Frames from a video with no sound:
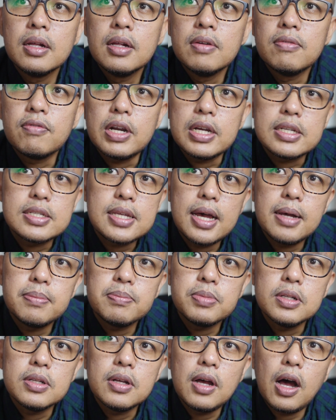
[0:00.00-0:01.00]
For
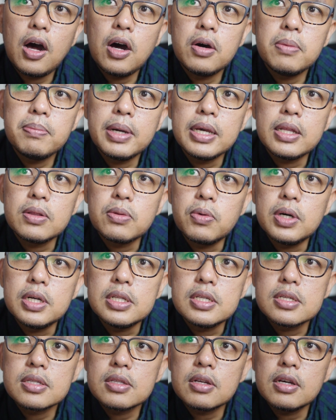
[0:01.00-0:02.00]
example, how might
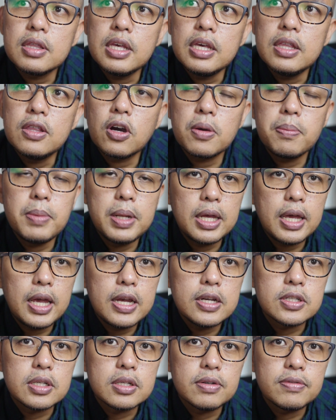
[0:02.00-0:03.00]
one study the
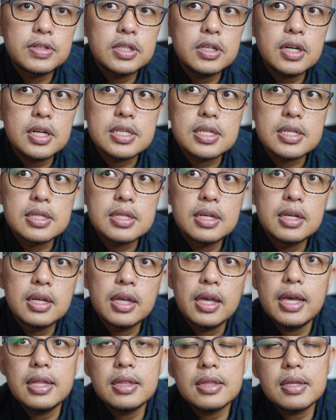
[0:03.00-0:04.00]
communication of trust,
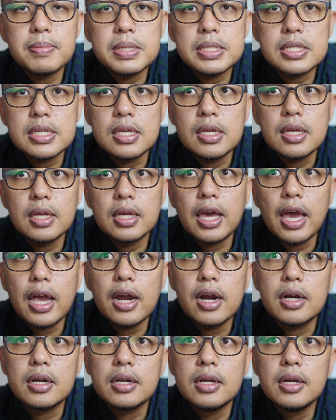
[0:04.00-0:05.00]
intimacy,
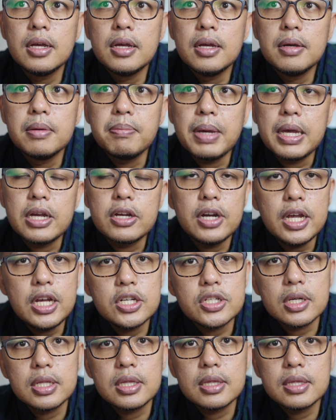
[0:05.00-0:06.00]
care,
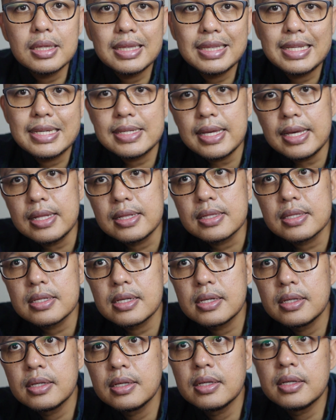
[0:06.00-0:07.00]
migration, dissent?
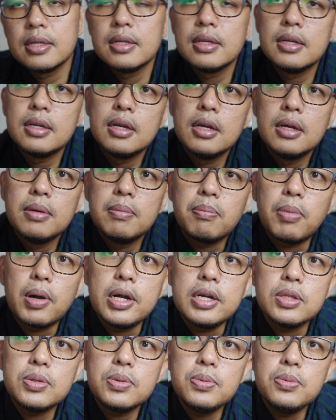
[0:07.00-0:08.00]

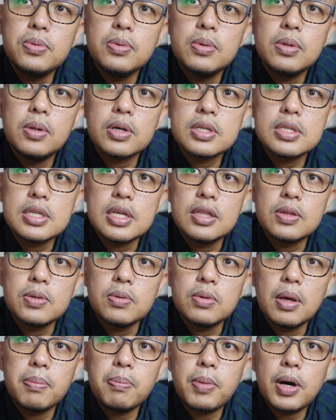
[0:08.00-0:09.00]
Part 2 looks into
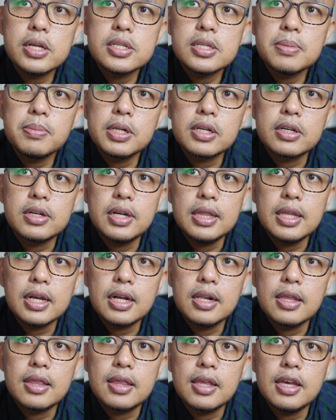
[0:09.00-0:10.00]
the possible
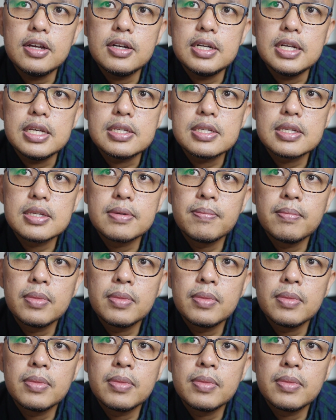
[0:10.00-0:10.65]
critical theories,